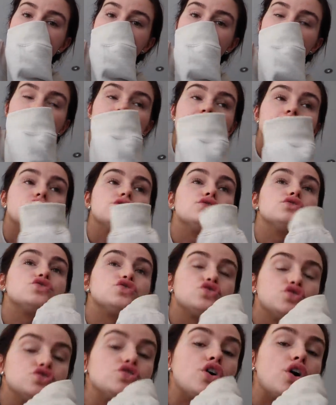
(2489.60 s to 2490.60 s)
feeling
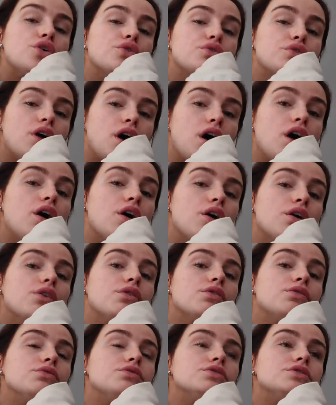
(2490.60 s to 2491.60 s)
so
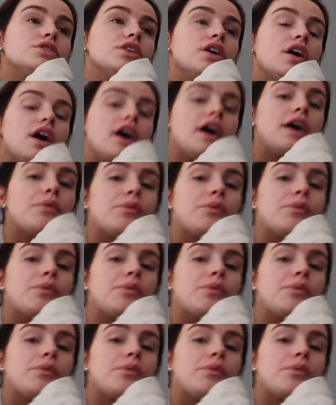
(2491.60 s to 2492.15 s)
cold. I